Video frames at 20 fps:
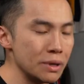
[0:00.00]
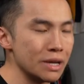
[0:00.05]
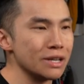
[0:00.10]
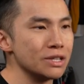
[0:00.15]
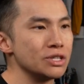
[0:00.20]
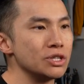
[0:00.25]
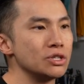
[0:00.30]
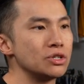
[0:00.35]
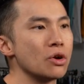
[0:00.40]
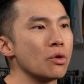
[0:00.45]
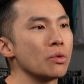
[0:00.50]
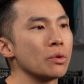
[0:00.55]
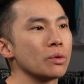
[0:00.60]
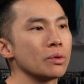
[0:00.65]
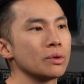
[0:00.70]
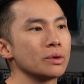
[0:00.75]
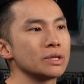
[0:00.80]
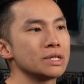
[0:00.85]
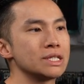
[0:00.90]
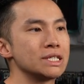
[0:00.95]
because you don't
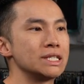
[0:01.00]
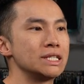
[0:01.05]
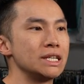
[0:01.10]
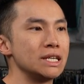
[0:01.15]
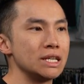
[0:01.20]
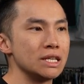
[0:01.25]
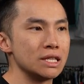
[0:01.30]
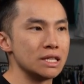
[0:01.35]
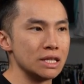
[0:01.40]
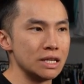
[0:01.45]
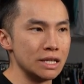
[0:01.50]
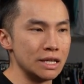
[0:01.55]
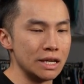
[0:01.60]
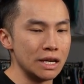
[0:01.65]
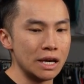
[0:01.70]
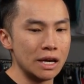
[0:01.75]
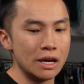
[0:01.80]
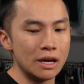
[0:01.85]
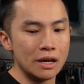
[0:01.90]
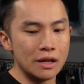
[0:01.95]
see the
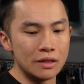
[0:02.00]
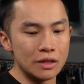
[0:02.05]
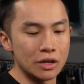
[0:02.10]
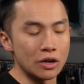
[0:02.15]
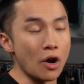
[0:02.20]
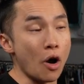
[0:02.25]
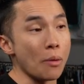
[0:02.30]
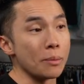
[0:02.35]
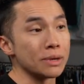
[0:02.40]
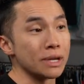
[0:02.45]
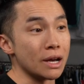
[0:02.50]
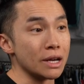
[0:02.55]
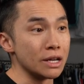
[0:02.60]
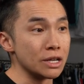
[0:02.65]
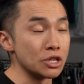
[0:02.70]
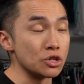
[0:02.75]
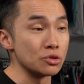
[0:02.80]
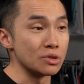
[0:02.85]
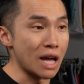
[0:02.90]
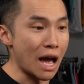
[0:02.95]
garment dye
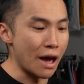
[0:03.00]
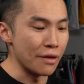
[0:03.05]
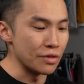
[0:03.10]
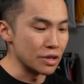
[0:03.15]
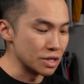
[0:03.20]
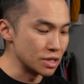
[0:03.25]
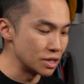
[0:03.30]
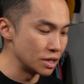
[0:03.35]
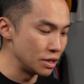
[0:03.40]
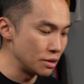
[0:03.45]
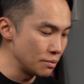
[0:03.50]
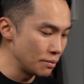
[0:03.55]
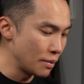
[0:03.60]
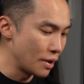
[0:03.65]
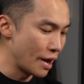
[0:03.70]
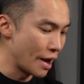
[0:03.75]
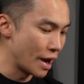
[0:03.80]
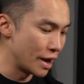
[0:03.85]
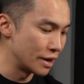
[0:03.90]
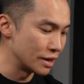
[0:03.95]
issues at the seam,
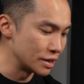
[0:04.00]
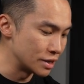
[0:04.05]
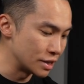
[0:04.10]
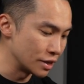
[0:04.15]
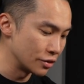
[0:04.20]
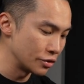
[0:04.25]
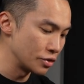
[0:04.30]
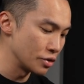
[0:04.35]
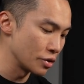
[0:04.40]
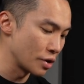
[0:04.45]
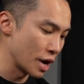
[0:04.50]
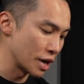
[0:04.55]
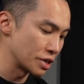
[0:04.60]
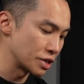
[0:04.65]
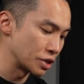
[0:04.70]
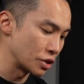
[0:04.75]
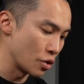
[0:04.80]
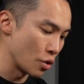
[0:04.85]
and until you're actually